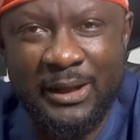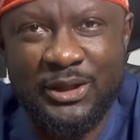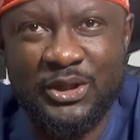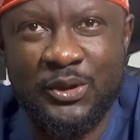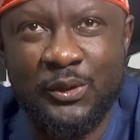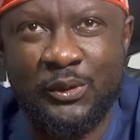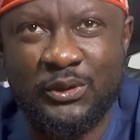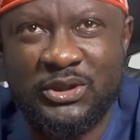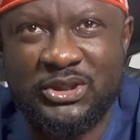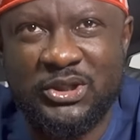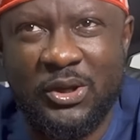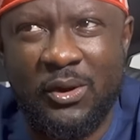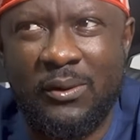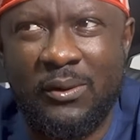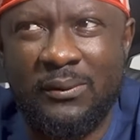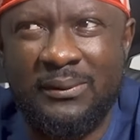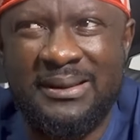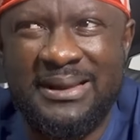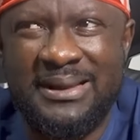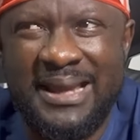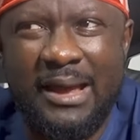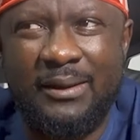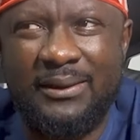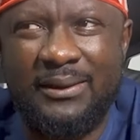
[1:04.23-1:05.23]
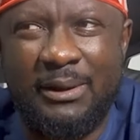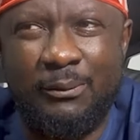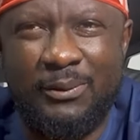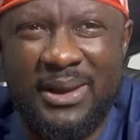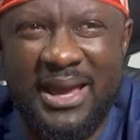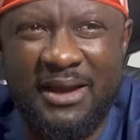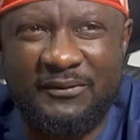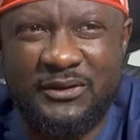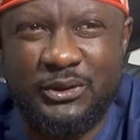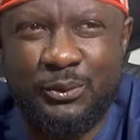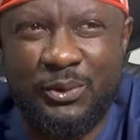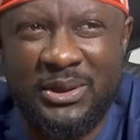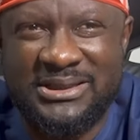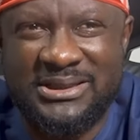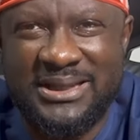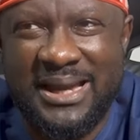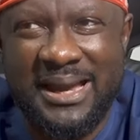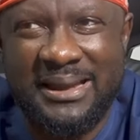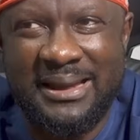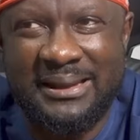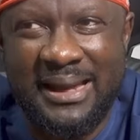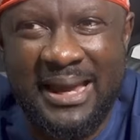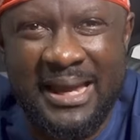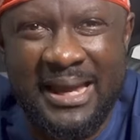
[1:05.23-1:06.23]
You know, so now that we have to
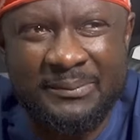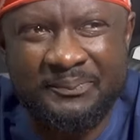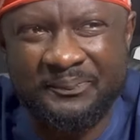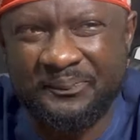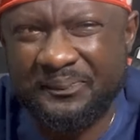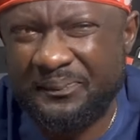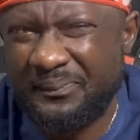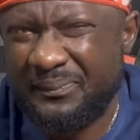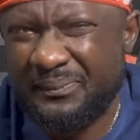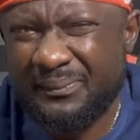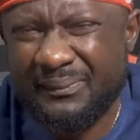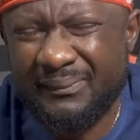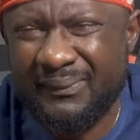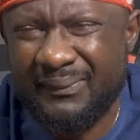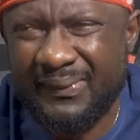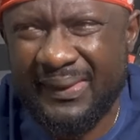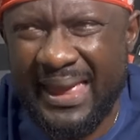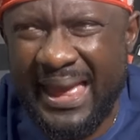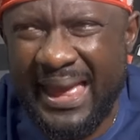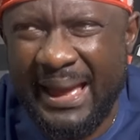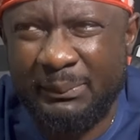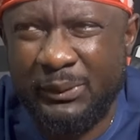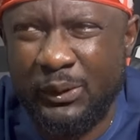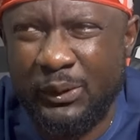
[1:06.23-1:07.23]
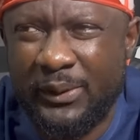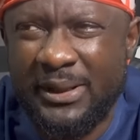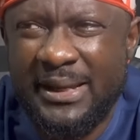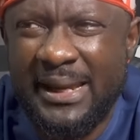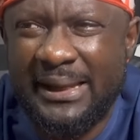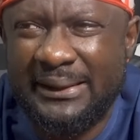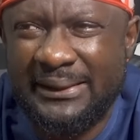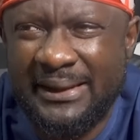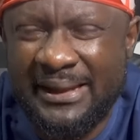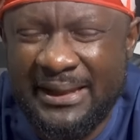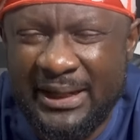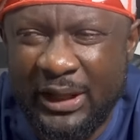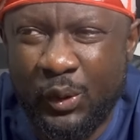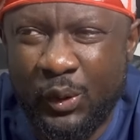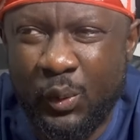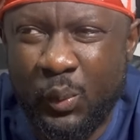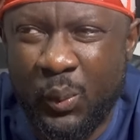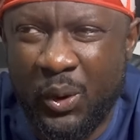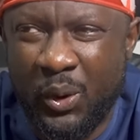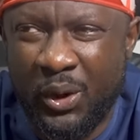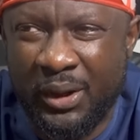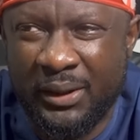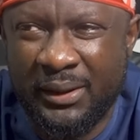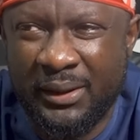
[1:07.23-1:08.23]
retire that, I'm looking at the new
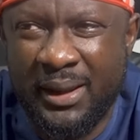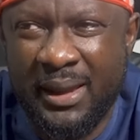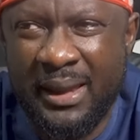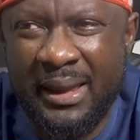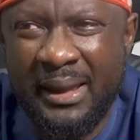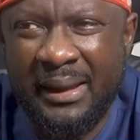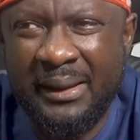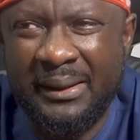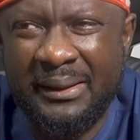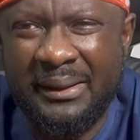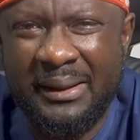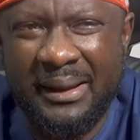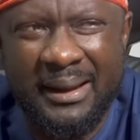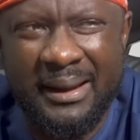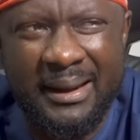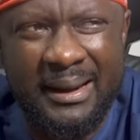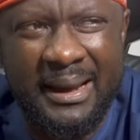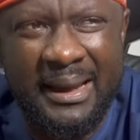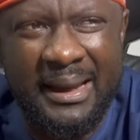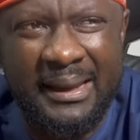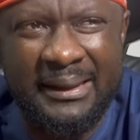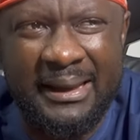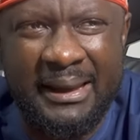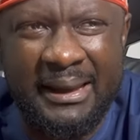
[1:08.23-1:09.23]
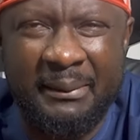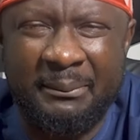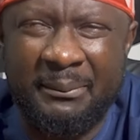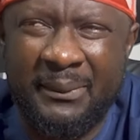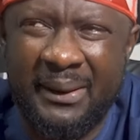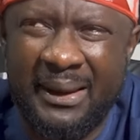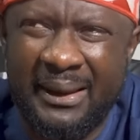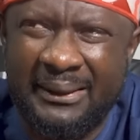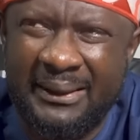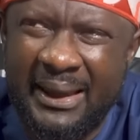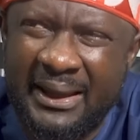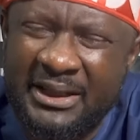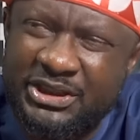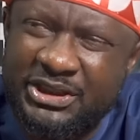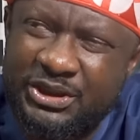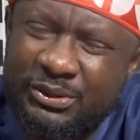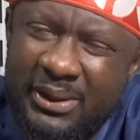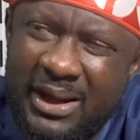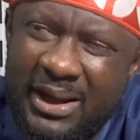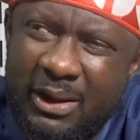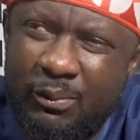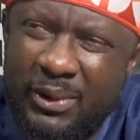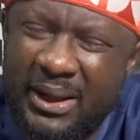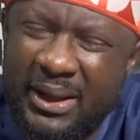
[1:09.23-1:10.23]
one here, and I'm uh,
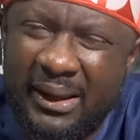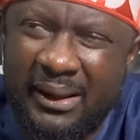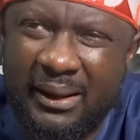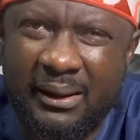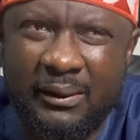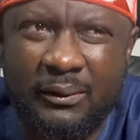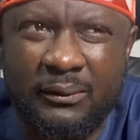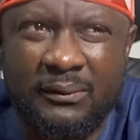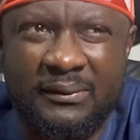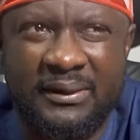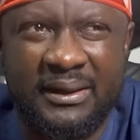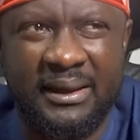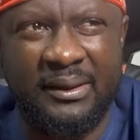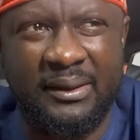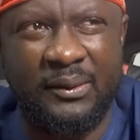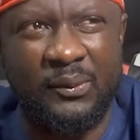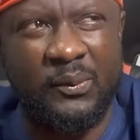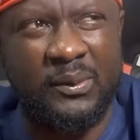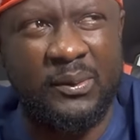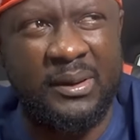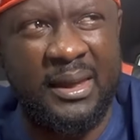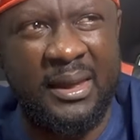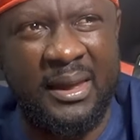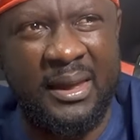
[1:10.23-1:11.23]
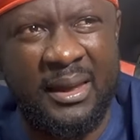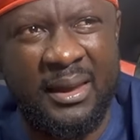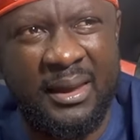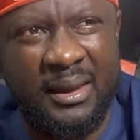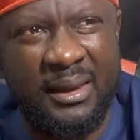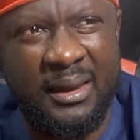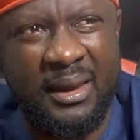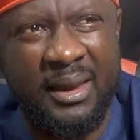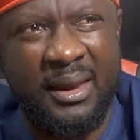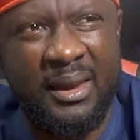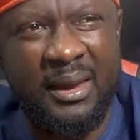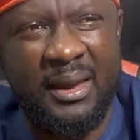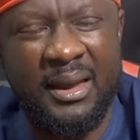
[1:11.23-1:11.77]
Nigeria we hail thee, okay?